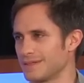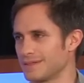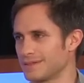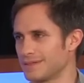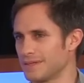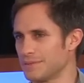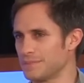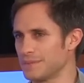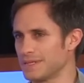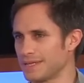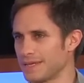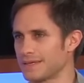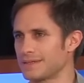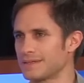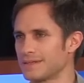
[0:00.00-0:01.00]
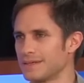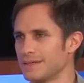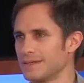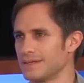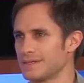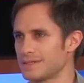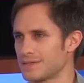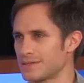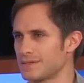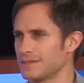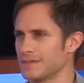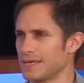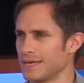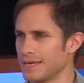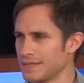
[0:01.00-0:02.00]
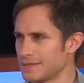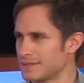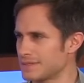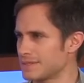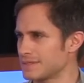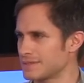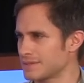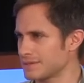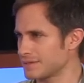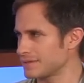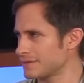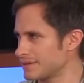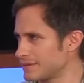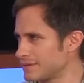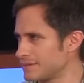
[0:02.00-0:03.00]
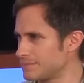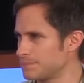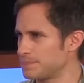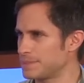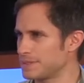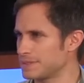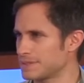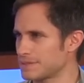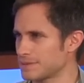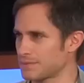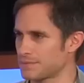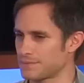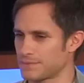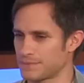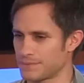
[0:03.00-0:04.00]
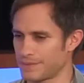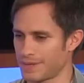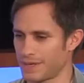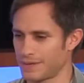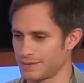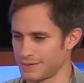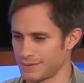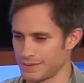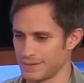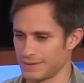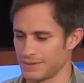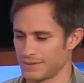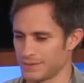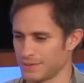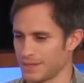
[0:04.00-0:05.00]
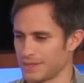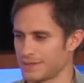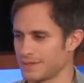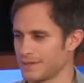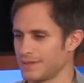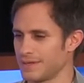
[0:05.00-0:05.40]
that give me like certain hints and certain pieces of, you know, like,